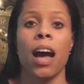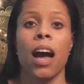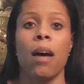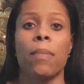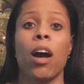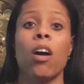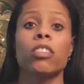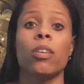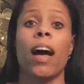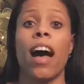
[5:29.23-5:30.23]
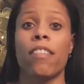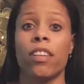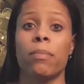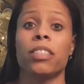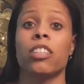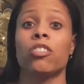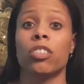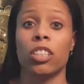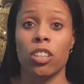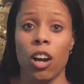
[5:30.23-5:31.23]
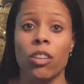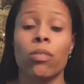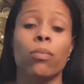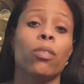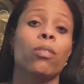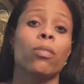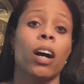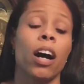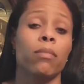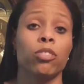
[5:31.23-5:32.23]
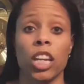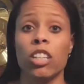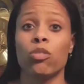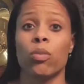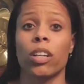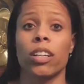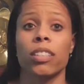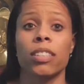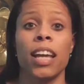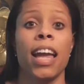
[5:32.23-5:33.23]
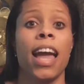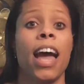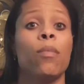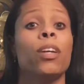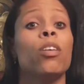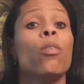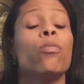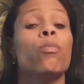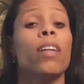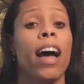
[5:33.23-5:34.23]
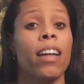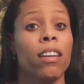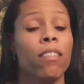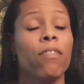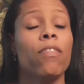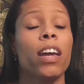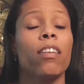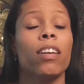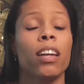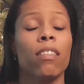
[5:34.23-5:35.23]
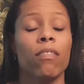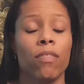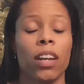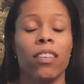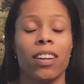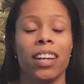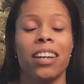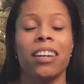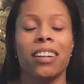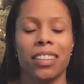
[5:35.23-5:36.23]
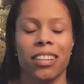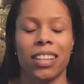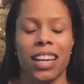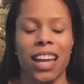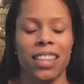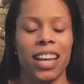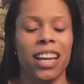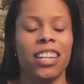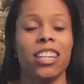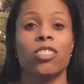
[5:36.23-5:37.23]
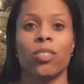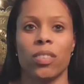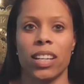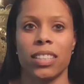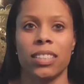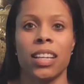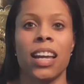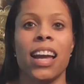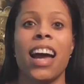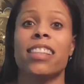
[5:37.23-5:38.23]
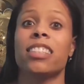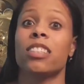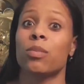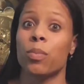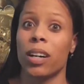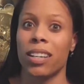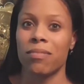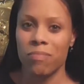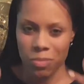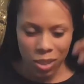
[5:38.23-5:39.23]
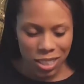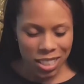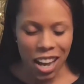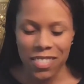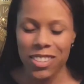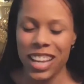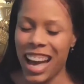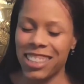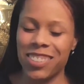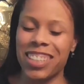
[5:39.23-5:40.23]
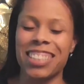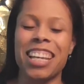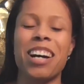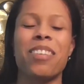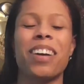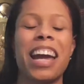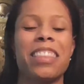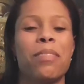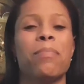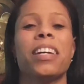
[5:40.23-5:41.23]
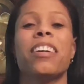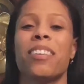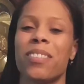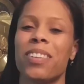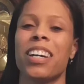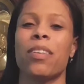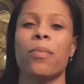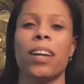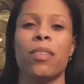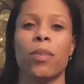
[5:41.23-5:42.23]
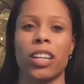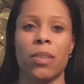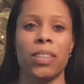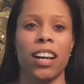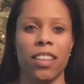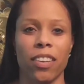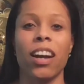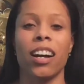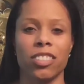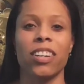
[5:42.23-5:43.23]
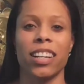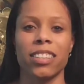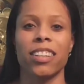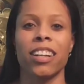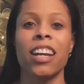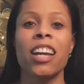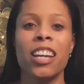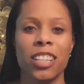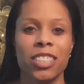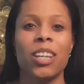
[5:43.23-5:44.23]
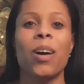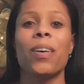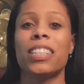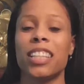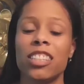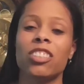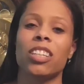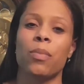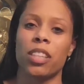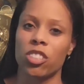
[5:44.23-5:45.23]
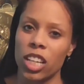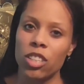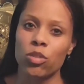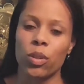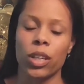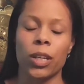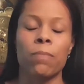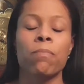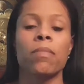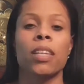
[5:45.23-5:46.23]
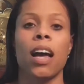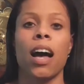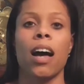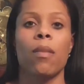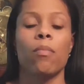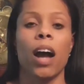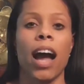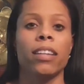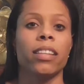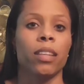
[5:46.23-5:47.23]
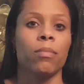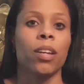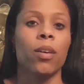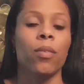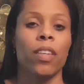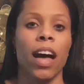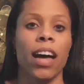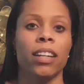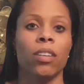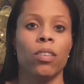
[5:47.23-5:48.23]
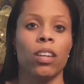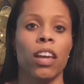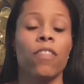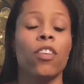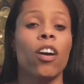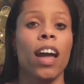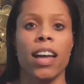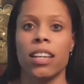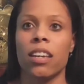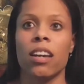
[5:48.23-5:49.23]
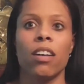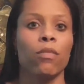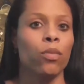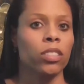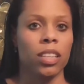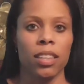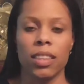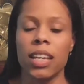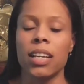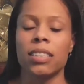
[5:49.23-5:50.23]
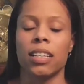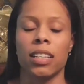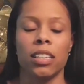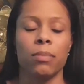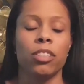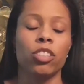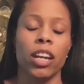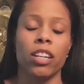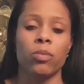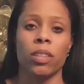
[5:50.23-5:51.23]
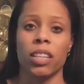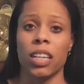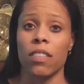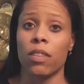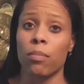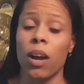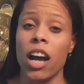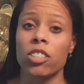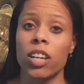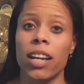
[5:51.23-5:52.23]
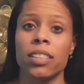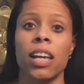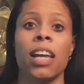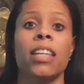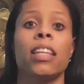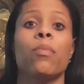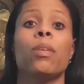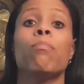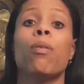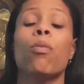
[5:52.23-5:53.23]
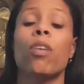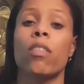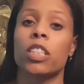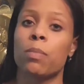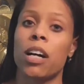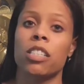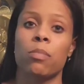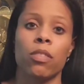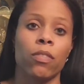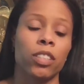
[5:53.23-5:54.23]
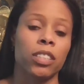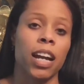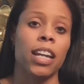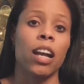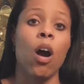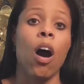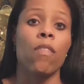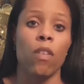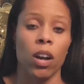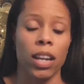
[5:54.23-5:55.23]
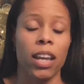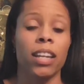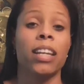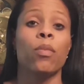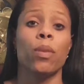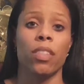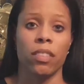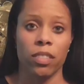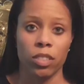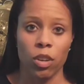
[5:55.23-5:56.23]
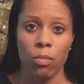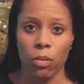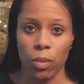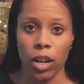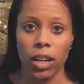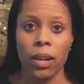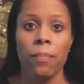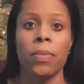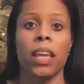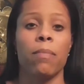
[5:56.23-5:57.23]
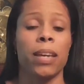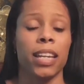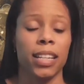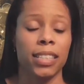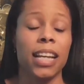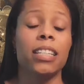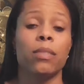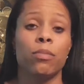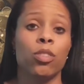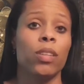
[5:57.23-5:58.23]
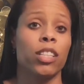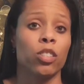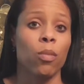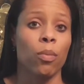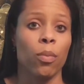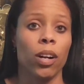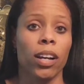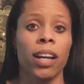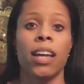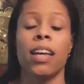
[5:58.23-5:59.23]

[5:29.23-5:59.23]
I also have them essentially talk through change orders, and we go through that very, very clearly, and they initial this. And this is what was, as you can tell, right, the big kahuna when working with the other contractor. So essentially with the change order, I let them know that if there are any unforeseen things that need to be changed within a given project, that we both are responsible for signing off on it within the scope of work and making an addendum to that scope of work.